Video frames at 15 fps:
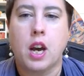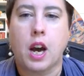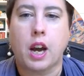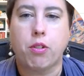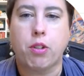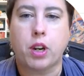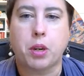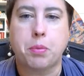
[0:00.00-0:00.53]
I
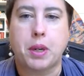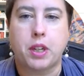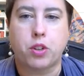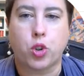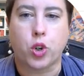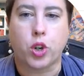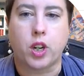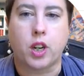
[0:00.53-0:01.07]

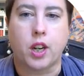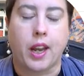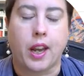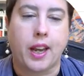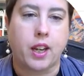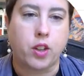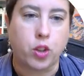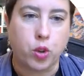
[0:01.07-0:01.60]
recommend creating
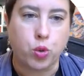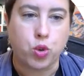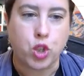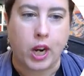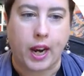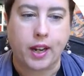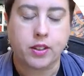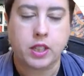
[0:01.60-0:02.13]
a new
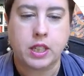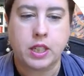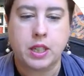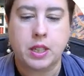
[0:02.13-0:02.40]
chat.